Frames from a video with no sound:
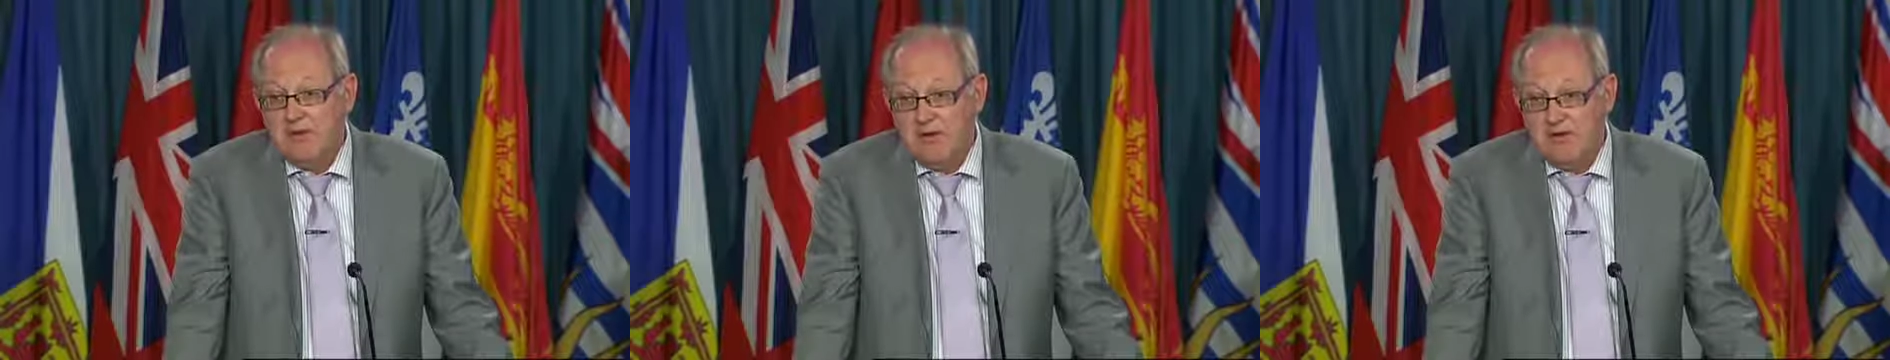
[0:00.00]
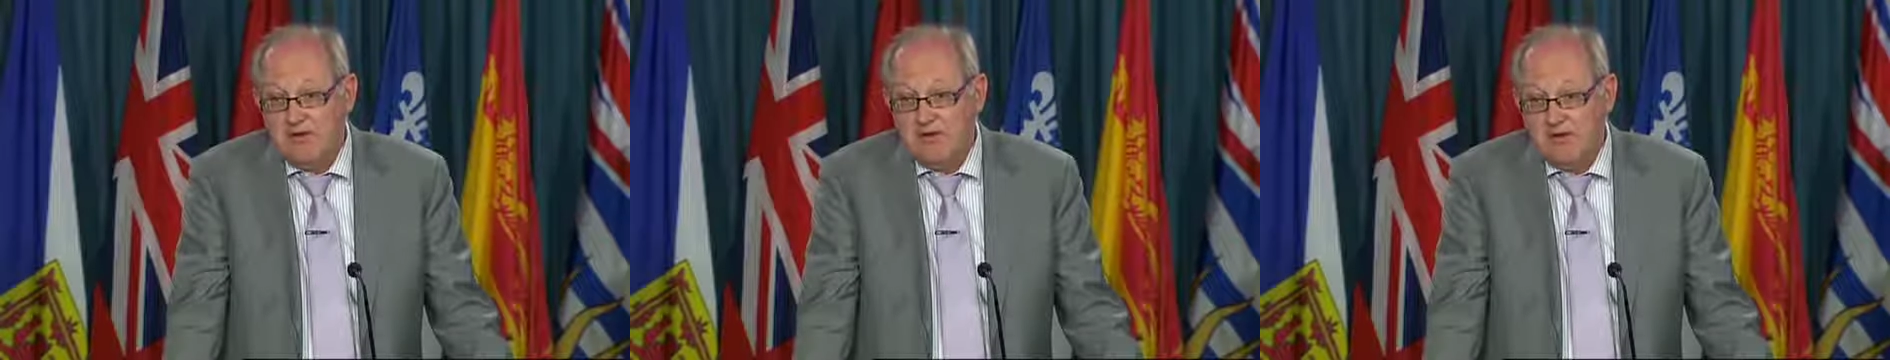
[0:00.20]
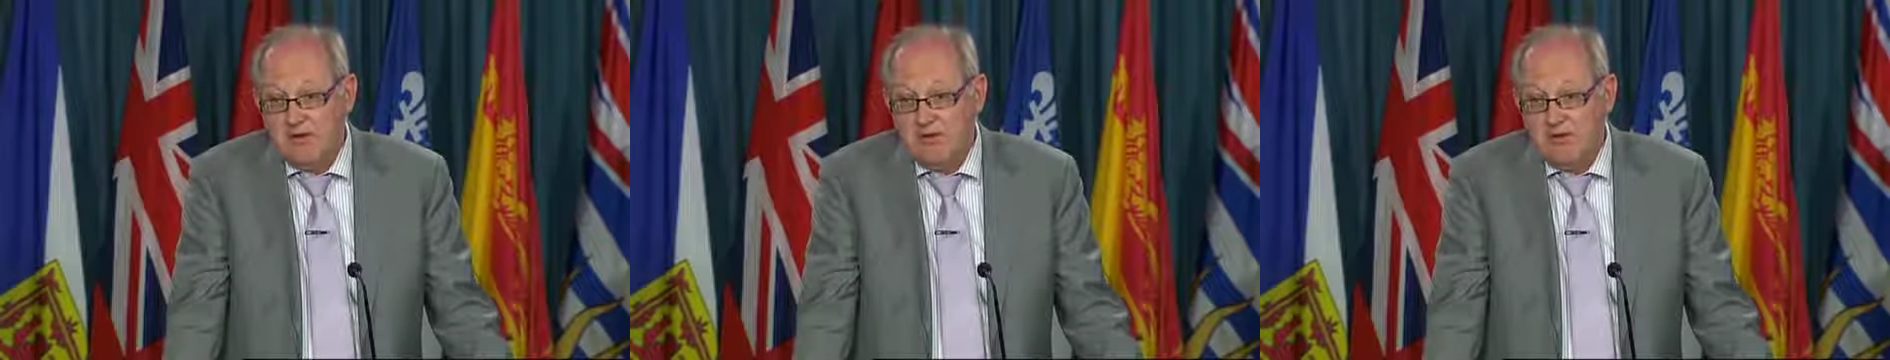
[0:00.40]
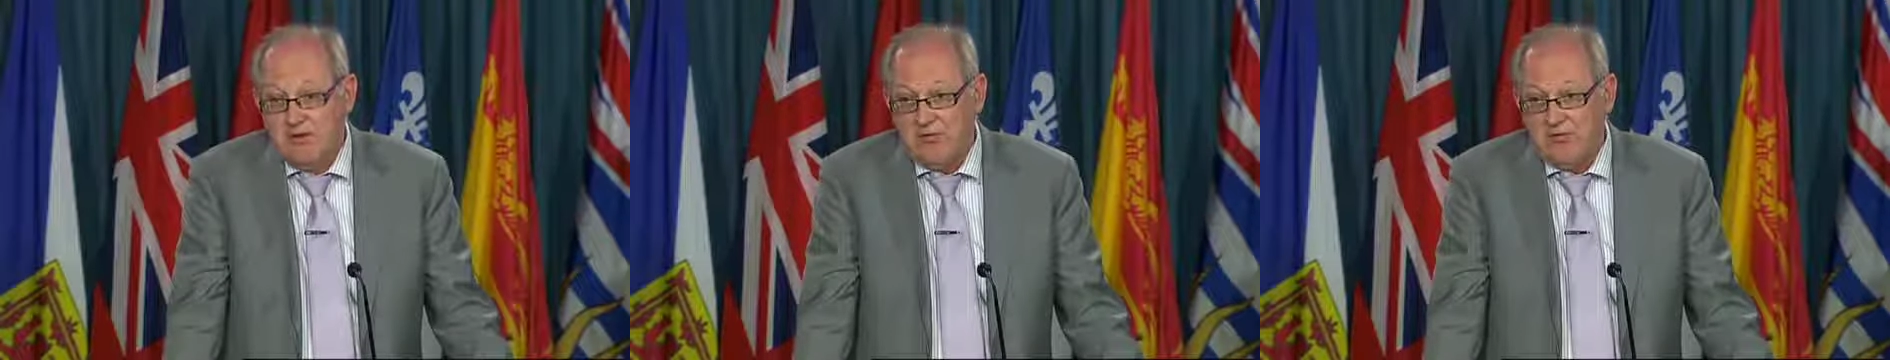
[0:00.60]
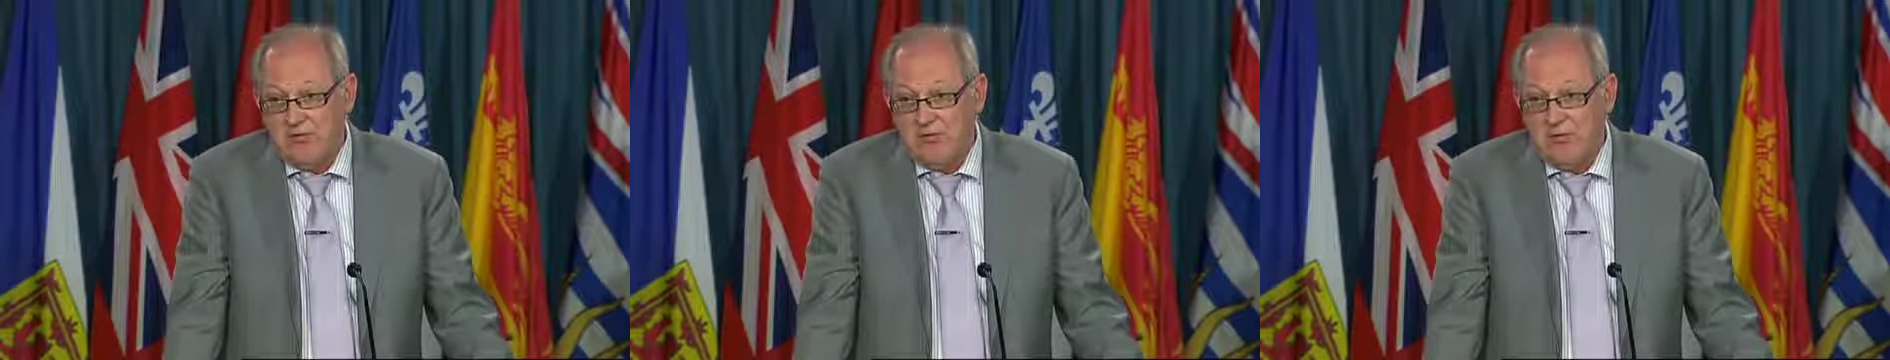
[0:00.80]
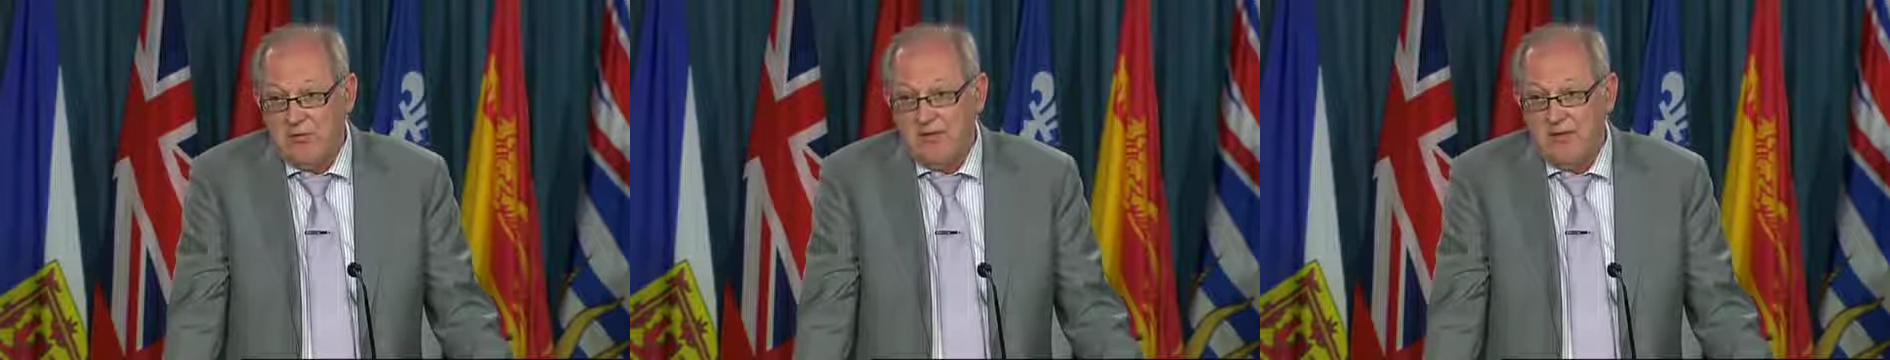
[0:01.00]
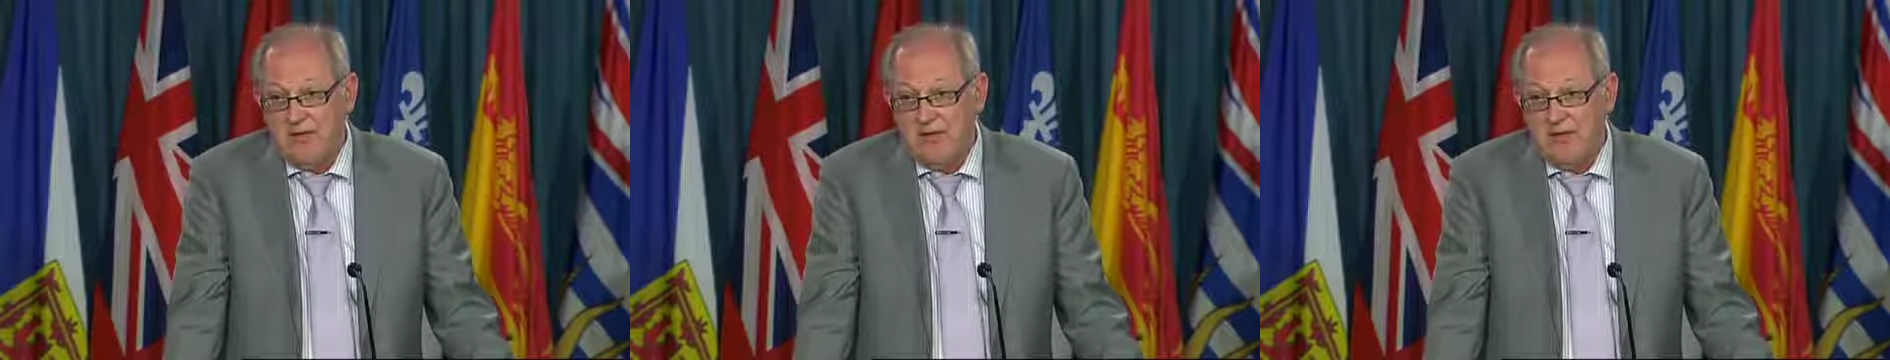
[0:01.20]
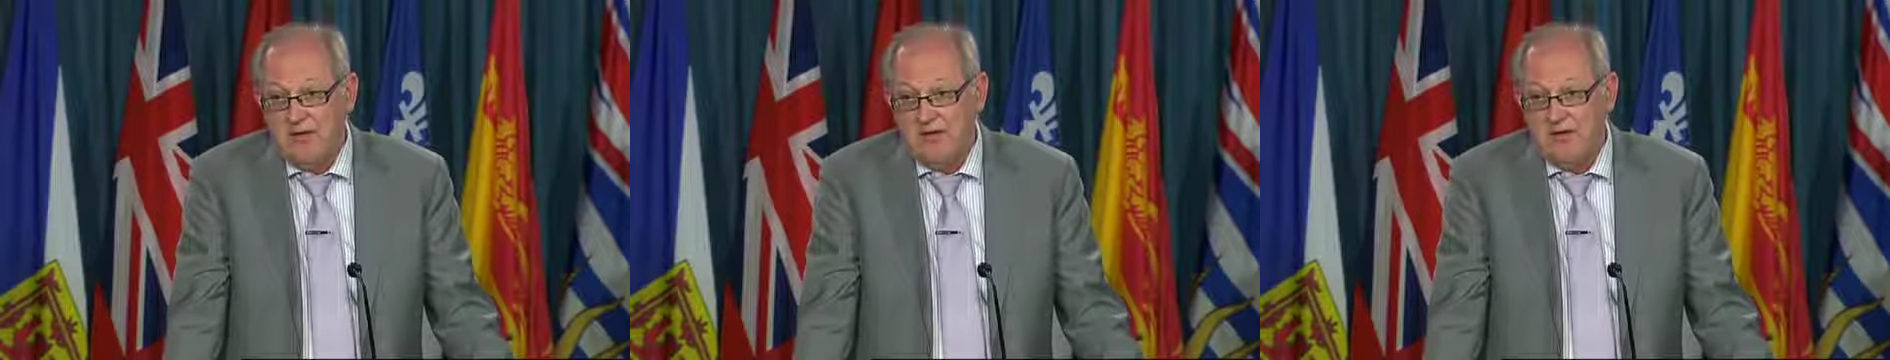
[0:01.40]
into jails rather
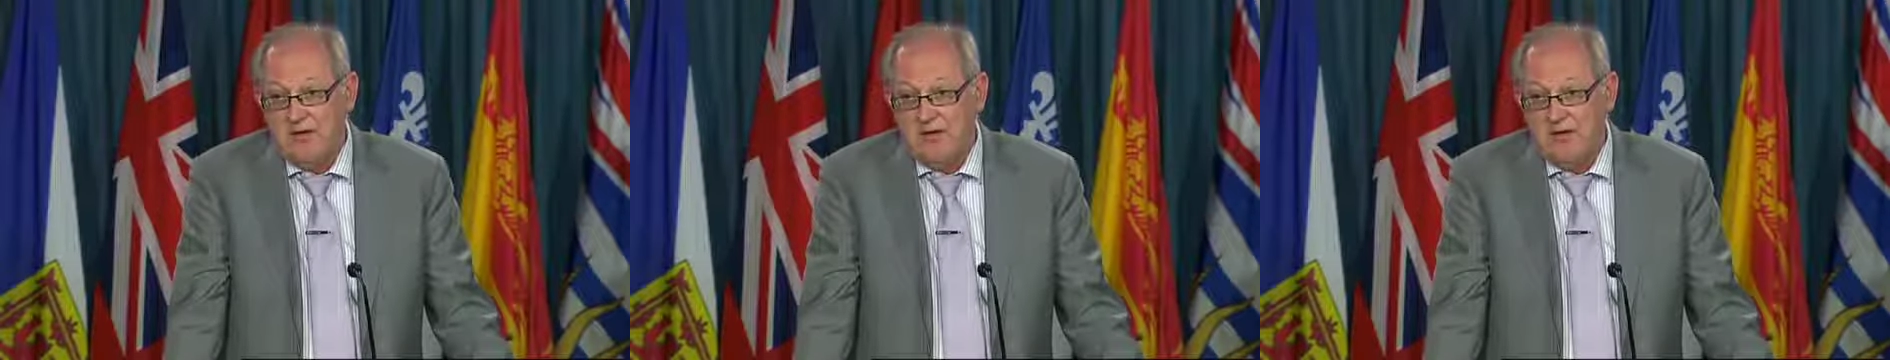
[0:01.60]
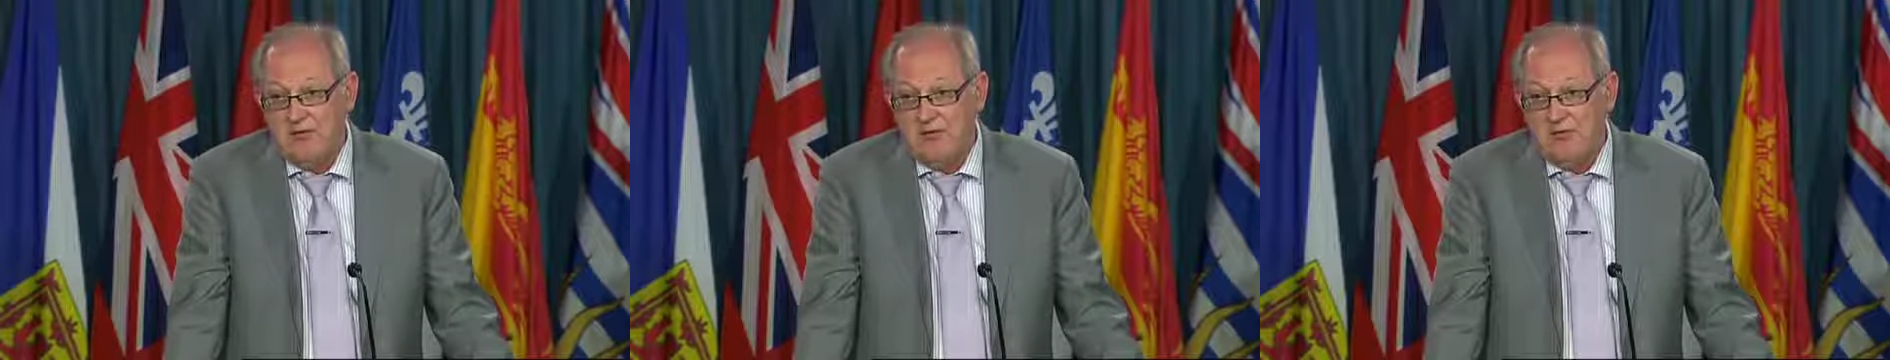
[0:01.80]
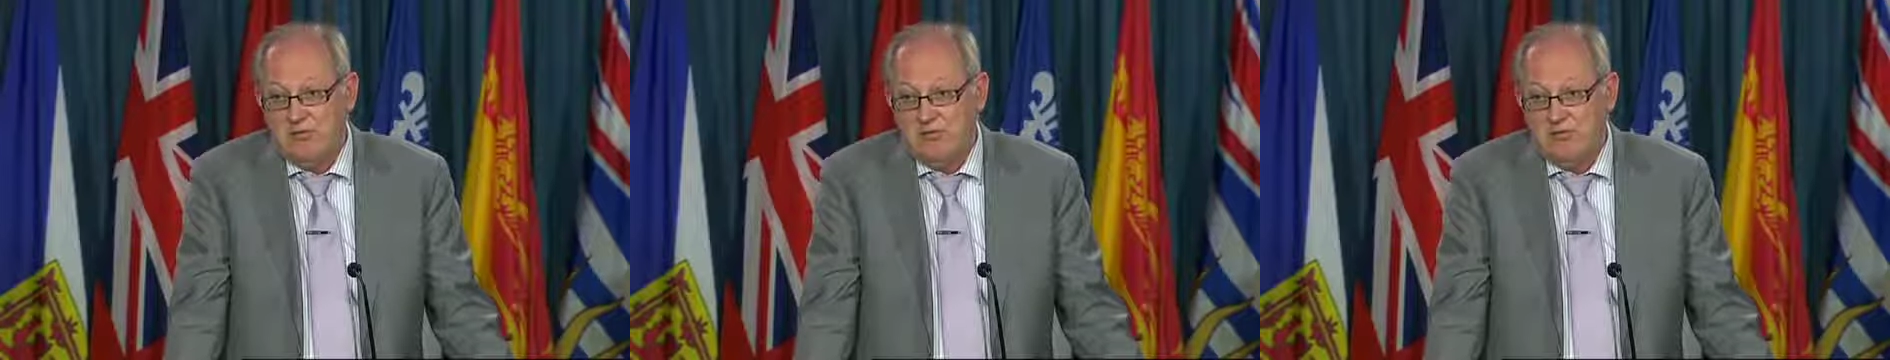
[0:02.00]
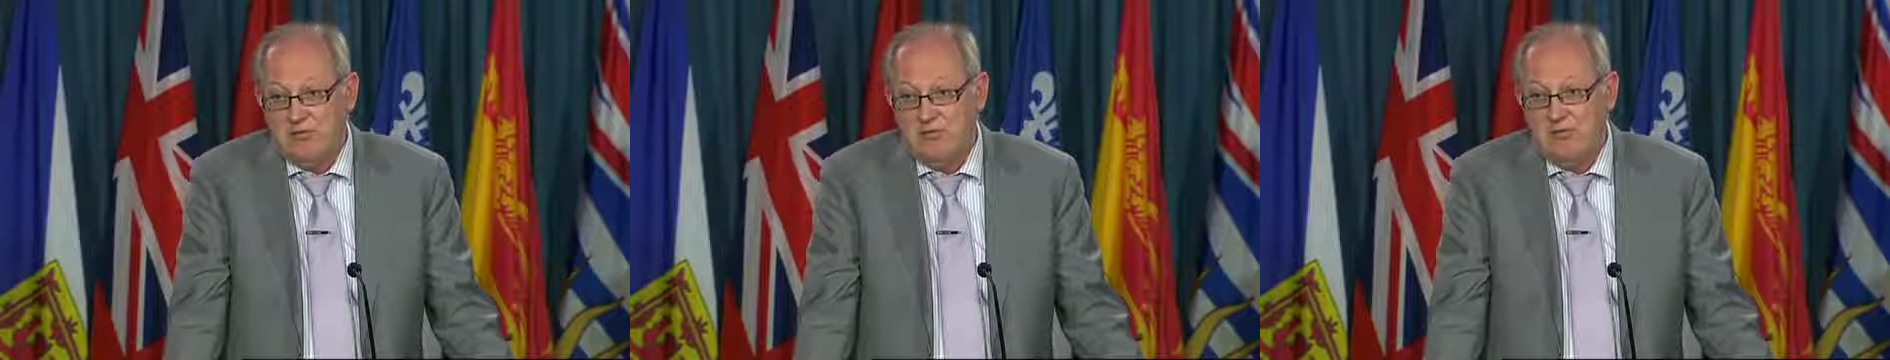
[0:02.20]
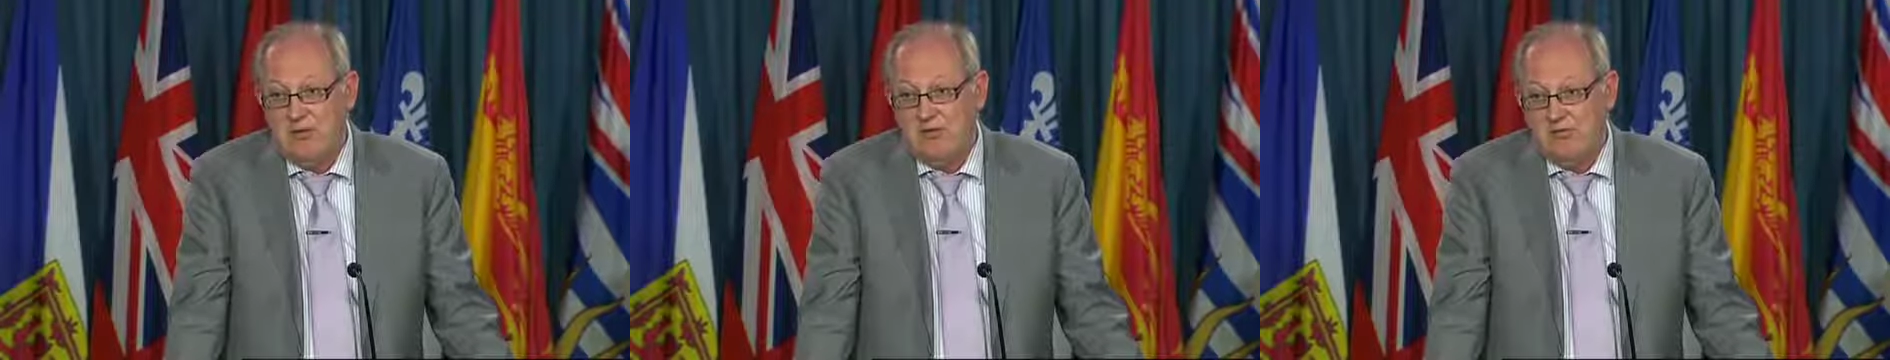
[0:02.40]
than into